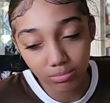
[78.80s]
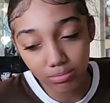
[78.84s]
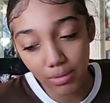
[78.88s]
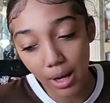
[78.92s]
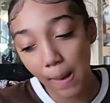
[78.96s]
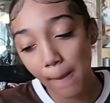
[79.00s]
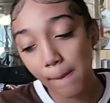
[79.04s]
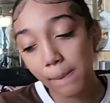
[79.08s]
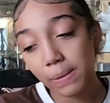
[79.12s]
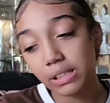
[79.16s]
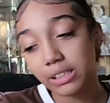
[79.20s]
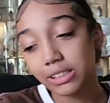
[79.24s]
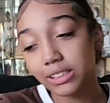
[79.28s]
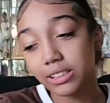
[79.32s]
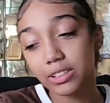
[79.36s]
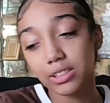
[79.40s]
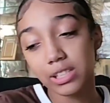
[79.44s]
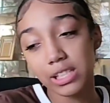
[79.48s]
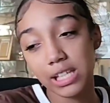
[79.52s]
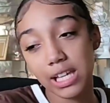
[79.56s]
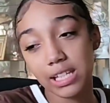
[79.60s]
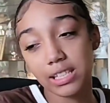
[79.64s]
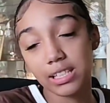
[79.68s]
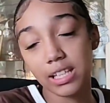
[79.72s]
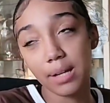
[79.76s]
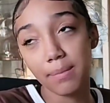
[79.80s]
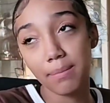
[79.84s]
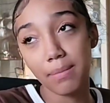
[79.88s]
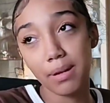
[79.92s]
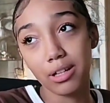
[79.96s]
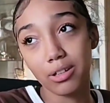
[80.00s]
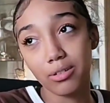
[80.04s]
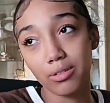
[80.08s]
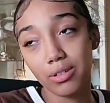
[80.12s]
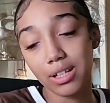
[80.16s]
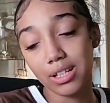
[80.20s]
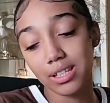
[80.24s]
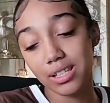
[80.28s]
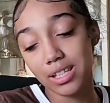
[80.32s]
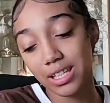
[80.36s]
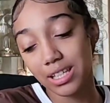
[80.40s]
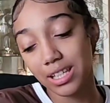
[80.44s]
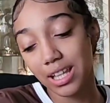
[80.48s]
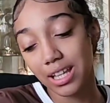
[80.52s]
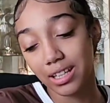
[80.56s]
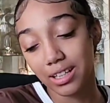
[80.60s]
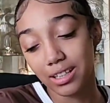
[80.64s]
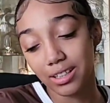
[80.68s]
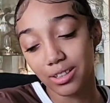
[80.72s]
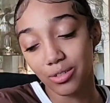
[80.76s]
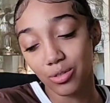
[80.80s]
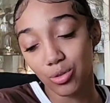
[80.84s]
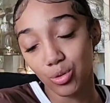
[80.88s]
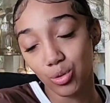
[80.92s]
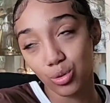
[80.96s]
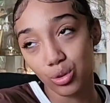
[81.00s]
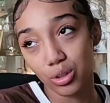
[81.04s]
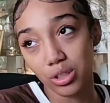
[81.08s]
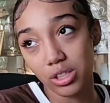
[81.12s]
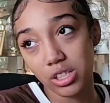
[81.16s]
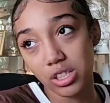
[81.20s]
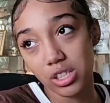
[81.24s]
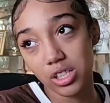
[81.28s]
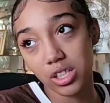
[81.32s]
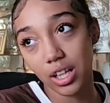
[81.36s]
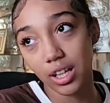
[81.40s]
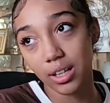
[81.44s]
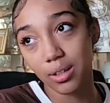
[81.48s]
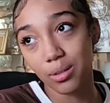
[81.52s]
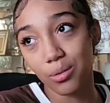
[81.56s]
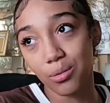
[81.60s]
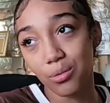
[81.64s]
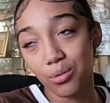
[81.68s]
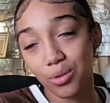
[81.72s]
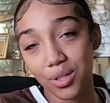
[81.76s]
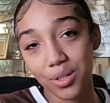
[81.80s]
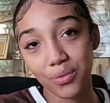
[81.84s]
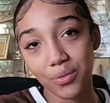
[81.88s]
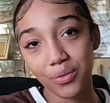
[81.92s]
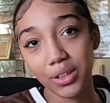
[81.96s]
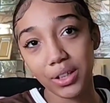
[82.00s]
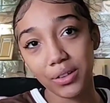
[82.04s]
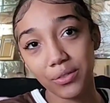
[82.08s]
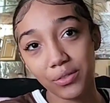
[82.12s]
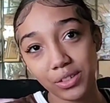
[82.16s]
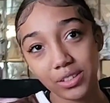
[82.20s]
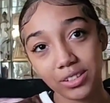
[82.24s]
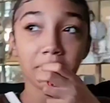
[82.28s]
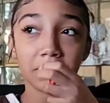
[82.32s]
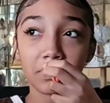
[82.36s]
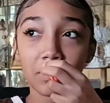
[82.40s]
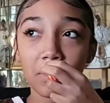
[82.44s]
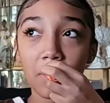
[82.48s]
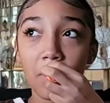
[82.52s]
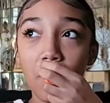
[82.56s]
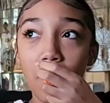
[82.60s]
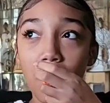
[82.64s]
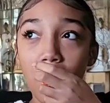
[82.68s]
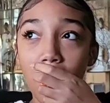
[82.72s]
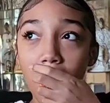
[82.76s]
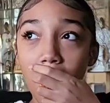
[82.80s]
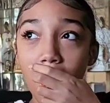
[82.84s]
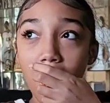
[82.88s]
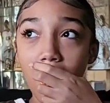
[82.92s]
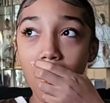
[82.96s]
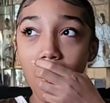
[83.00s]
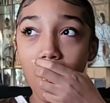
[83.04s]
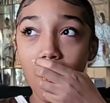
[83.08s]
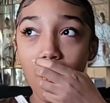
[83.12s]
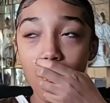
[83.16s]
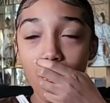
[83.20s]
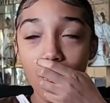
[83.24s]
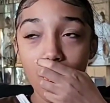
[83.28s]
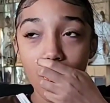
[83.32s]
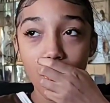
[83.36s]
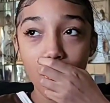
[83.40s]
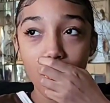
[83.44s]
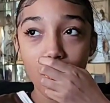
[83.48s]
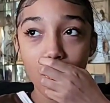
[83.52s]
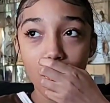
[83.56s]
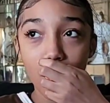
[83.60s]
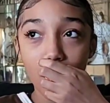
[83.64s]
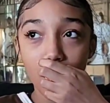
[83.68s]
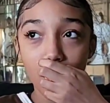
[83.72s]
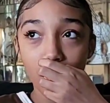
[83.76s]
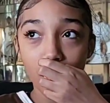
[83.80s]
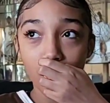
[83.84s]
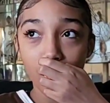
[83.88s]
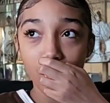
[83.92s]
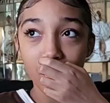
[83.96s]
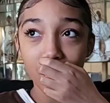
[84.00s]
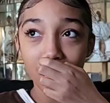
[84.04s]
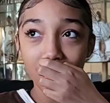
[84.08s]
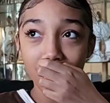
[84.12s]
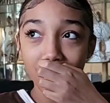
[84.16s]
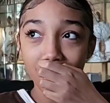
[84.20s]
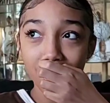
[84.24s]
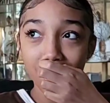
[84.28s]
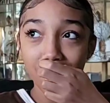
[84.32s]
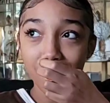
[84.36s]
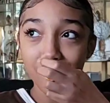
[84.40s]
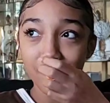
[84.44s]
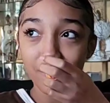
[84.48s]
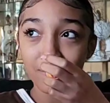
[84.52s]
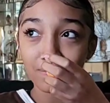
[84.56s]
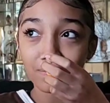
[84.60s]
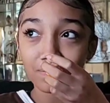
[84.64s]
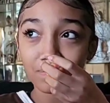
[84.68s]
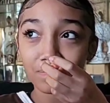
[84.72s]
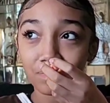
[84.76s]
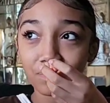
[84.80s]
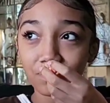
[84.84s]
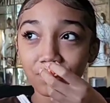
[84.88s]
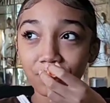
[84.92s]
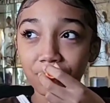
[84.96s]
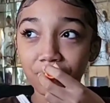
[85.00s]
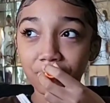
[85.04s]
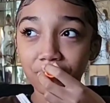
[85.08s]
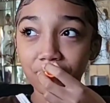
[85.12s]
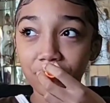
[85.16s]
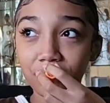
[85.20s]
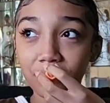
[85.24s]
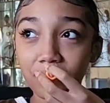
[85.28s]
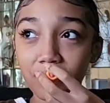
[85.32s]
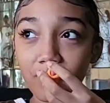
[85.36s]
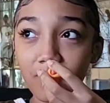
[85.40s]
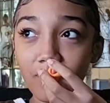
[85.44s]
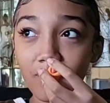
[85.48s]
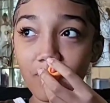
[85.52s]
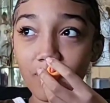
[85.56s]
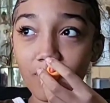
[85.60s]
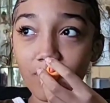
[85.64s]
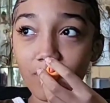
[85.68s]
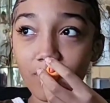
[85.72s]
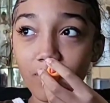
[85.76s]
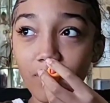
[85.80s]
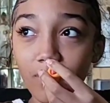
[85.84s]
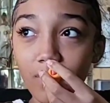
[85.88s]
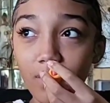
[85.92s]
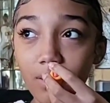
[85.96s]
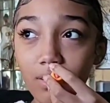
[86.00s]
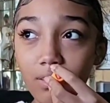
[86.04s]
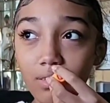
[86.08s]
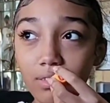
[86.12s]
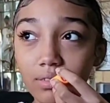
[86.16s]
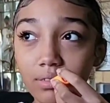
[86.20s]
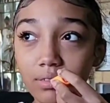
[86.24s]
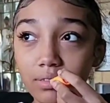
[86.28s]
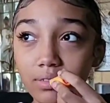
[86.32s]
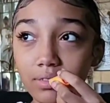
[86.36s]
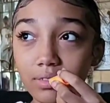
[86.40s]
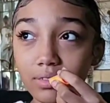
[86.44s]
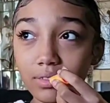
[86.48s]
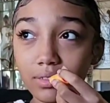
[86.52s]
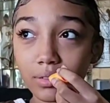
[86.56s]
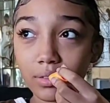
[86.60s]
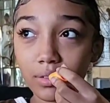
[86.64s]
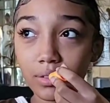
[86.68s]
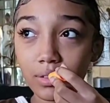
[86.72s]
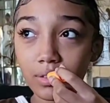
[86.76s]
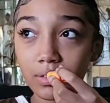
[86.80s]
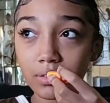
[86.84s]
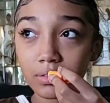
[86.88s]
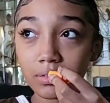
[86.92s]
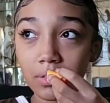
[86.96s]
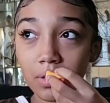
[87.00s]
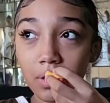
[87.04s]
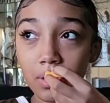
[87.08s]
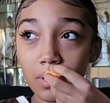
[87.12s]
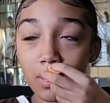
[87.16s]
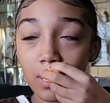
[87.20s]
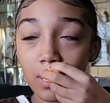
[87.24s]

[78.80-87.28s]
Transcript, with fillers: my opinion, it'll taste like macaroni. It tastes like an orange, like orange flavor. So then, so you the macaroni tastes like a piece of candy,